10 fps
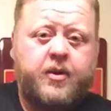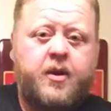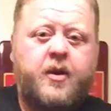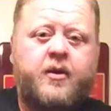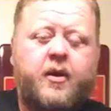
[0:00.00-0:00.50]
on the
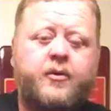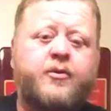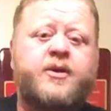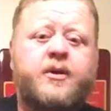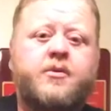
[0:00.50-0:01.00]
gun, all
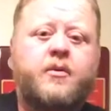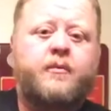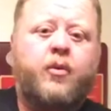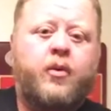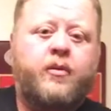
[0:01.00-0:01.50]
those things are
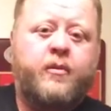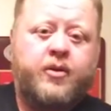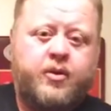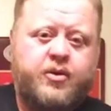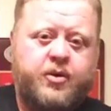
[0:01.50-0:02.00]
important
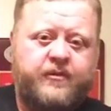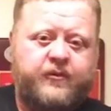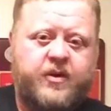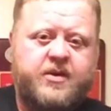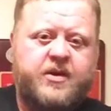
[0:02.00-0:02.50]
whether you're shooting
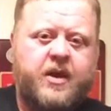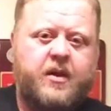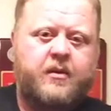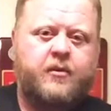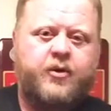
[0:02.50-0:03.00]

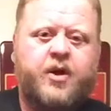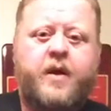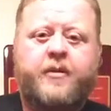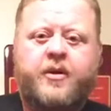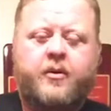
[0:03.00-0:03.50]
freestyle or
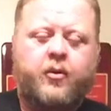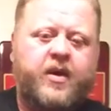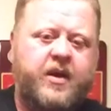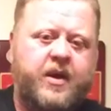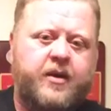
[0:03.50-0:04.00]
dominant or
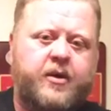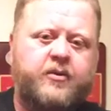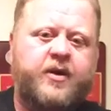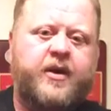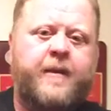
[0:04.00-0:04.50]
weak hand
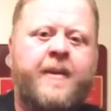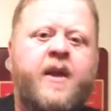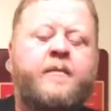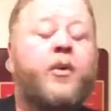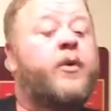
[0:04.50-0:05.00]
only.
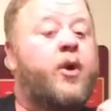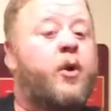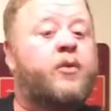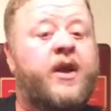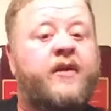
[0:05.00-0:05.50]
But when you
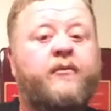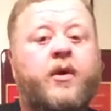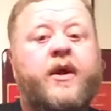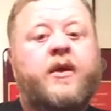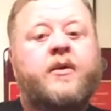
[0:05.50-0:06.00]
only have
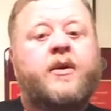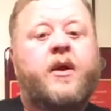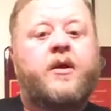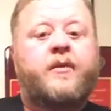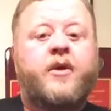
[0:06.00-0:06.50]
one hand on the
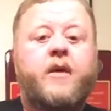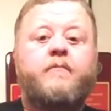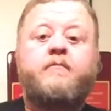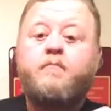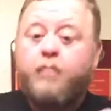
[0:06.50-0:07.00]
gun, they
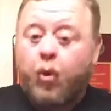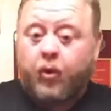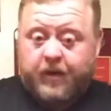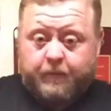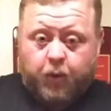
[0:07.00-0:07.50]
become
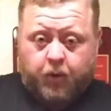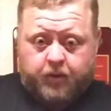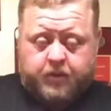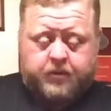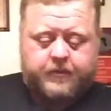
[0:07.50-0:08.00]
more
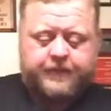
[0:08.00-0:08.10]
important.